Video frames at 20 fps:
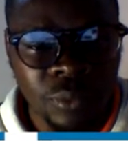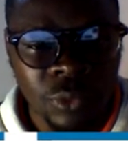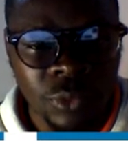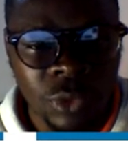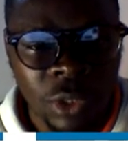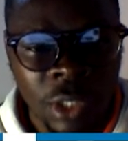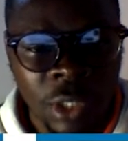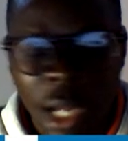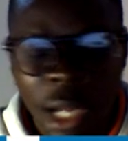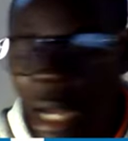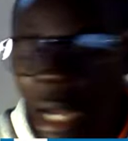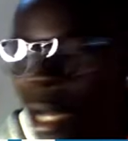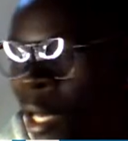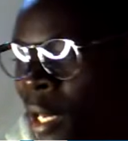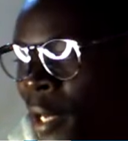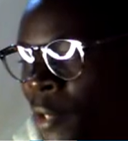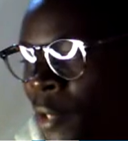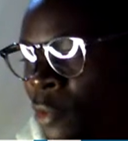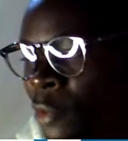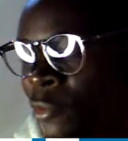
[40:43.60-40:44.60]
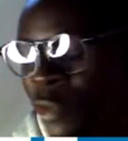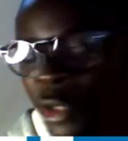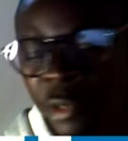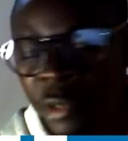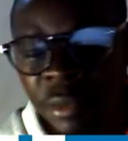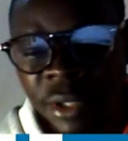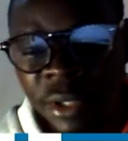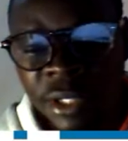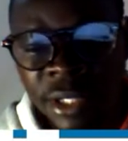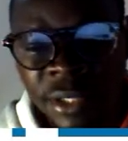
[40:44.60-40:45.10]
gallery of
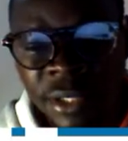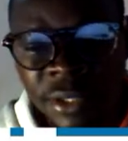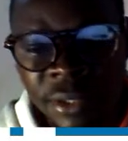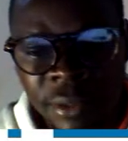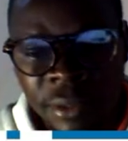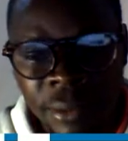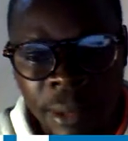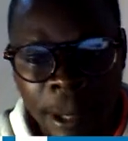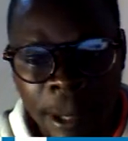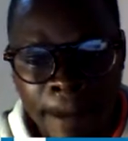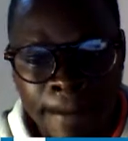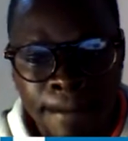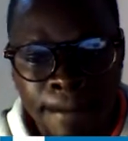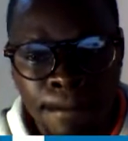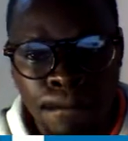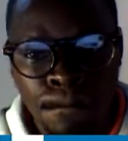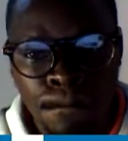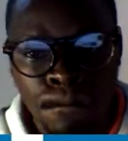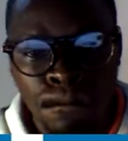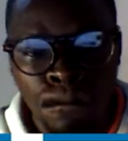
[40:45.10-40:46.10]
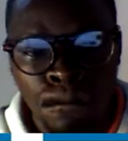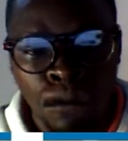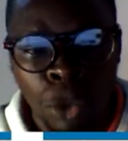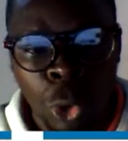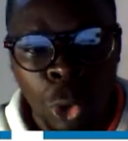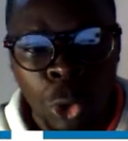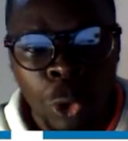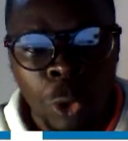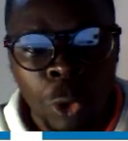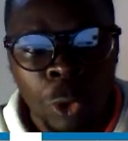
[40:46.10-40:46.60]
images.
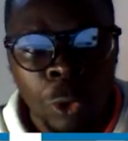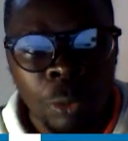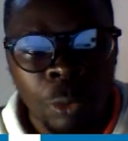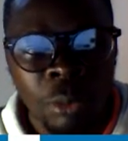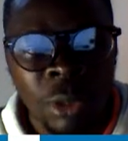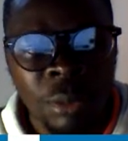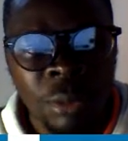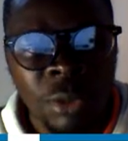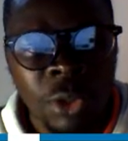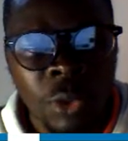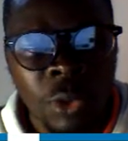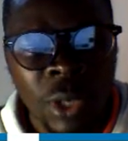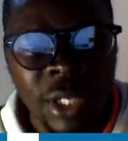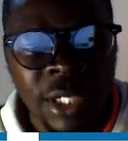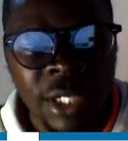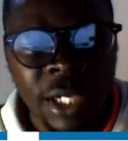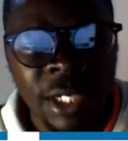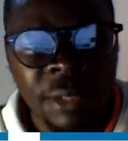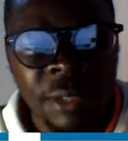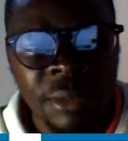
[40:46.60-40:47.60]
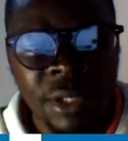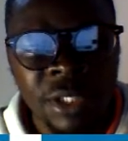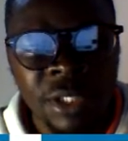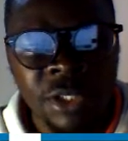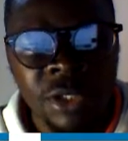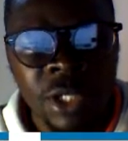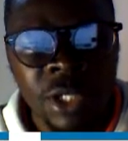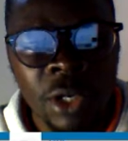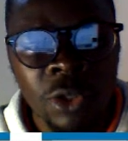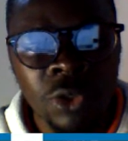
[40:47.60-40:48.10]
Maybe you want an image now
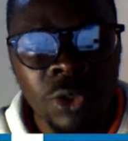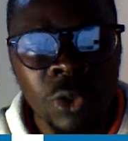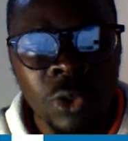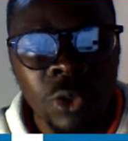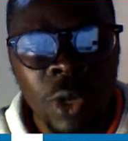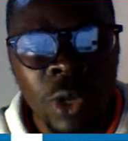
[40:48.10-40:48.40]
to have